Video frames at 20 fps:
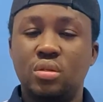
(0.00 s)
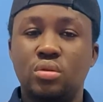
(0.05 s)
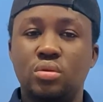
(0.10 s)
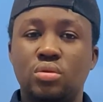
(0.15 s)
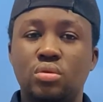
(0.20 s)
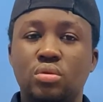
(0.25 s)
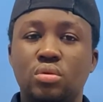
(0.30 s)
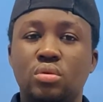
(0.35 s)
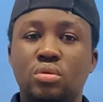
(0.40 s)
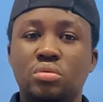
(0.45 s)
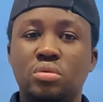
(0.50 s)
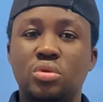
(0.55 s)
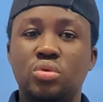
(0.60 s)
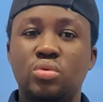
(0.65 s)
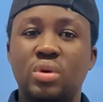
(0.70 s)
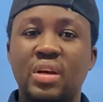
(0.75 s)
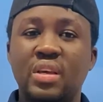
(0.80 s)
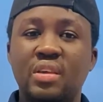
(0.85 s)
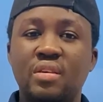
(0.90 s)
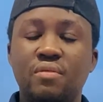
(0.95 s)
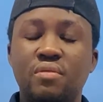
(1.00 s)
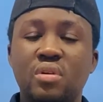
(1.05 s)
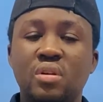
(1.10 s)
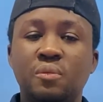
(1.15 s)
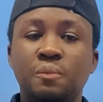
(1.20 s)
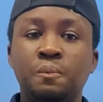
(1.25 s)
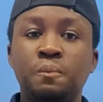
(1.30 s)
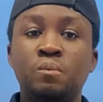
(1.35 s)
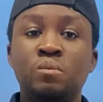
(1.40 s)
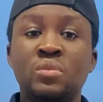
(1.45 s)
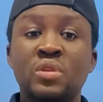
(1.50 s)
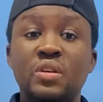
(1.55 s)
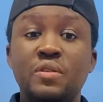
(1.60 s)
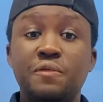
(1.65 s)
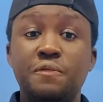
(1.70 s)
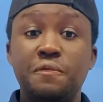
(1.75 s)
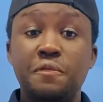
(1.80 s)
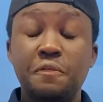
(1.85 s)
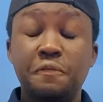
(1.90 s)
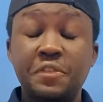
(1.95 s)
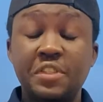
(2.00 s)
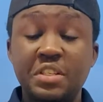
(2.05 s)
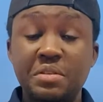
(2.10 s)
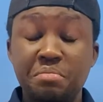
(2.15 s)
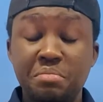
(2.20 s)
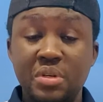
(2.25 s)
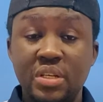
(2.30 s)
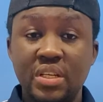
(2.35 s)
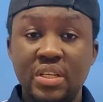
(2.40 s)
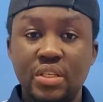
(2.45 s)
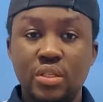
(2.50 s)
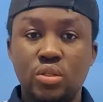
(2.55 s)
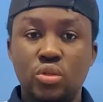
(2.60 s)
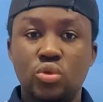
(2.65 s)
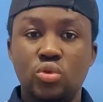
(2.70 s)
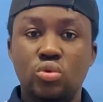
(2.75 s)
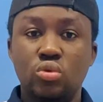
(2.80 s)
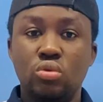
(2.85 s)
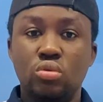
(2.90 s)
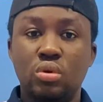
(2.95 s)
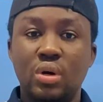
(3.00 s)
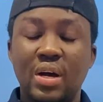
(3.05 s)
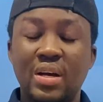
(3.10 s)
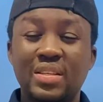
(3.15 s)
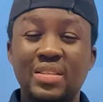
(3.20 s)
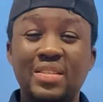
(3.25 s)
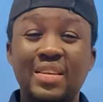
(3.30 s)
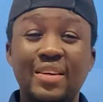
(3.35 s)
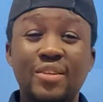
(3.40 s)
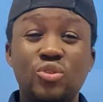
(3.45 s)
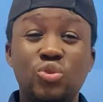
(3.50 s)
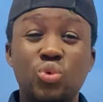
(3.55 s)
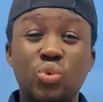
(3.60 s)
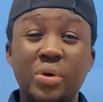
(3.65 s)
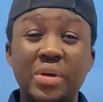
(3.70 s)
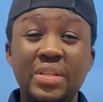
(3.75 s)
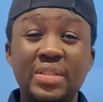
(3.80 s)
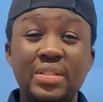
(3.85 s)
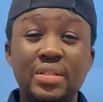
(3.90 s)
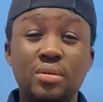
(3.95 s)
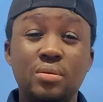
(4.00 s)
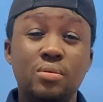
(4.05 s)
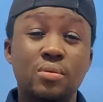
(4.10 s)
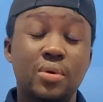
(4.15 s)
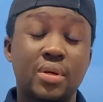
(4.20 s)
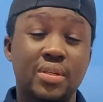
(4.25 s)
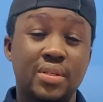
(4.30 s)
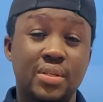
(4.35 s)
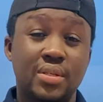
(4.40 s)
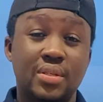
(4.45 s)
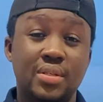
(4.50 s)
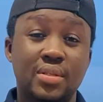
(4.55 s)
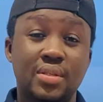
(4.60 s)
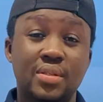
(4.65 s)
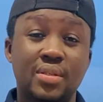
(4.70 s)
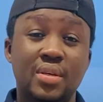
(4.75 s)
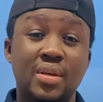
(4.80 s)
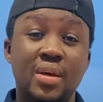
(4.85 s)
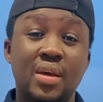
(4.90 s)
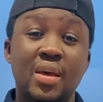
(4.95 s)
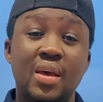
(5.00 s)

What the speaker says: So you are given 15 minutes to answer 20 questions,